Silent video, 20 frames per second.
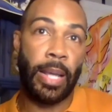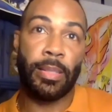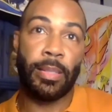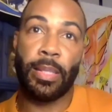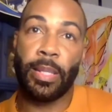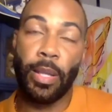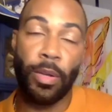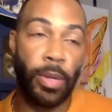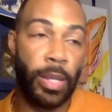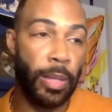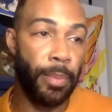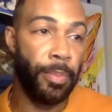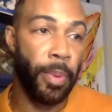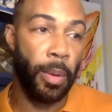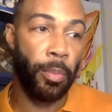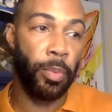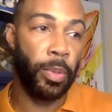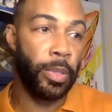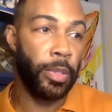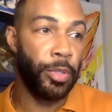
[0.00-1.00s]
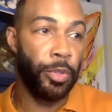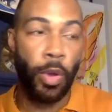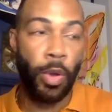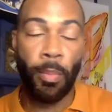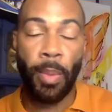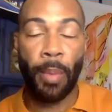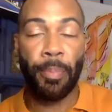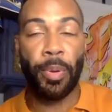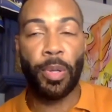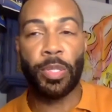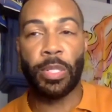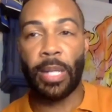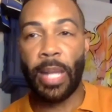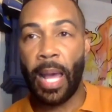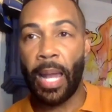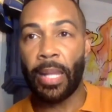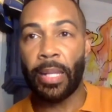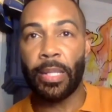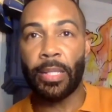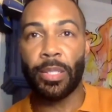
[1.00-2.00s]
I'd still keep up with. You know my
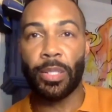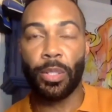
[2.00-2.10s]
personality.